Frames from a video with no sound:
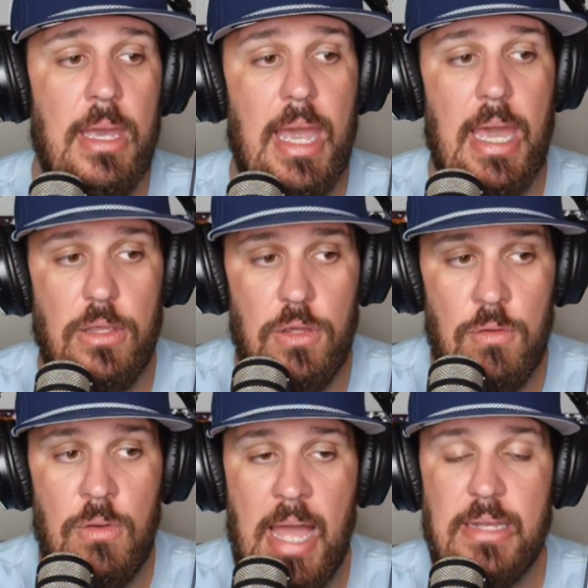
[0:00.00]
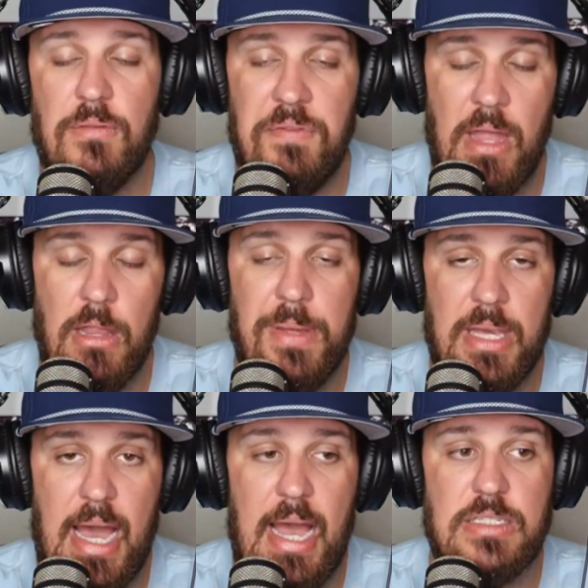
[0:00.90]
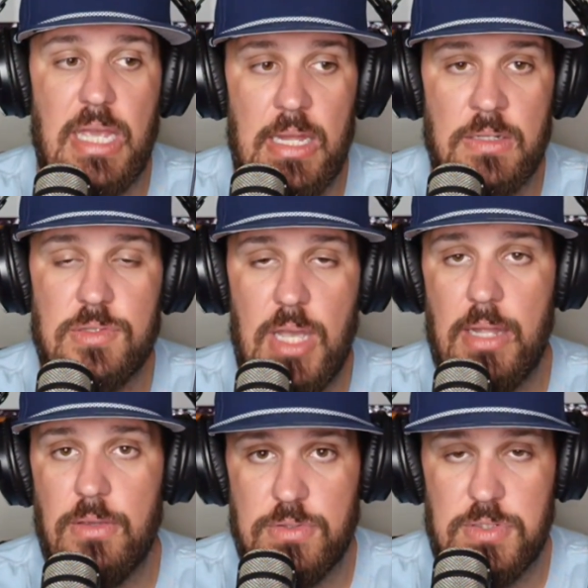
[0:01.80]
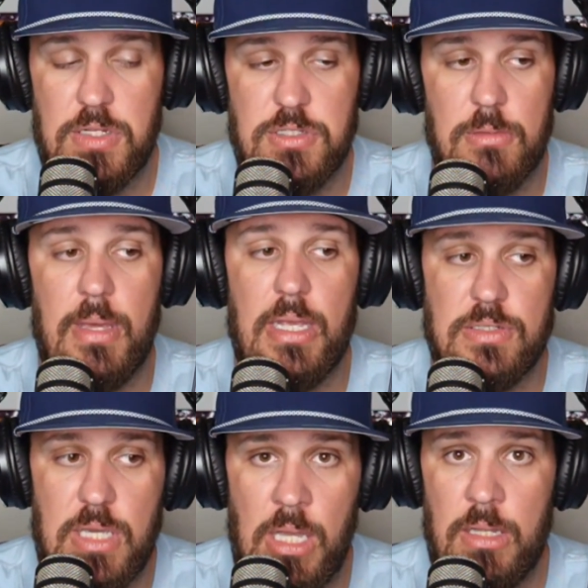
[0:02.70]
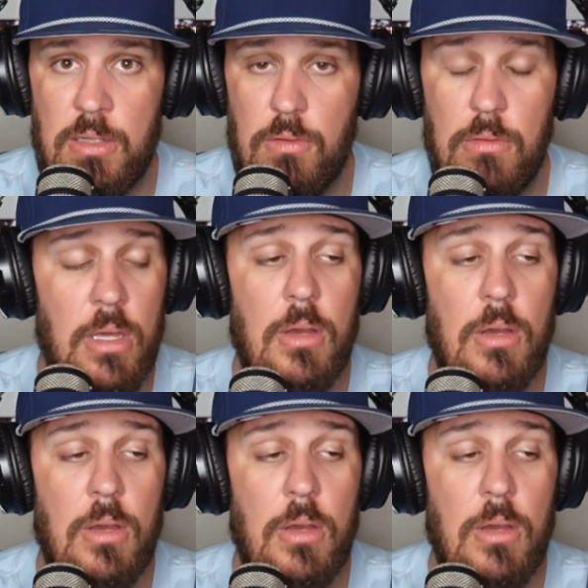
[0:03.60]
and you not developing guys inside your system is killing you.